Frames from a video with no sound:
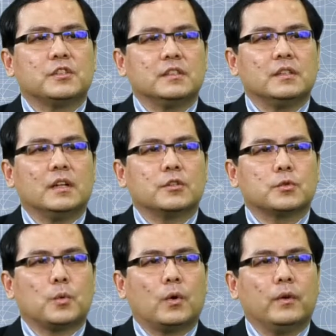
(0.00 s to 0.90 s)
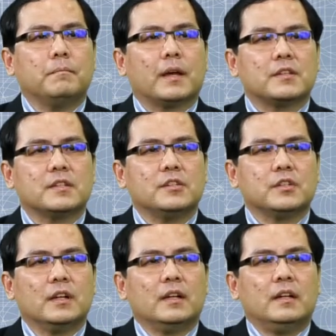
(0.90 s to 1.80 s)
the swallowing
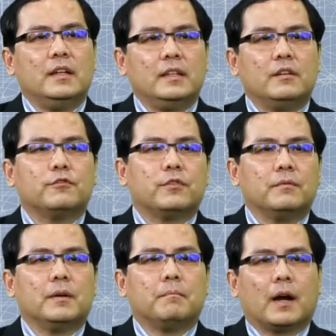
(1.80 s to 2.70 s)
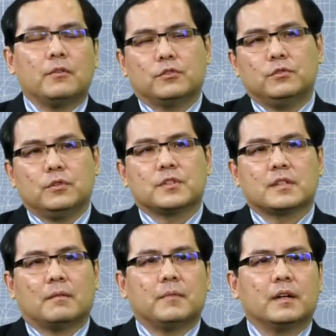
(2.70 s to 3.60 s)
passage leading from the mouth to your
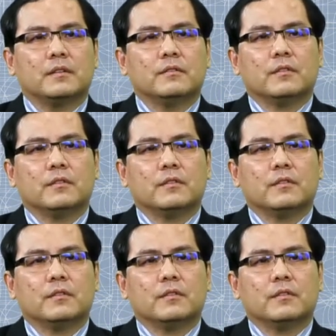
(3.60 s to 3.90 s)
stomach.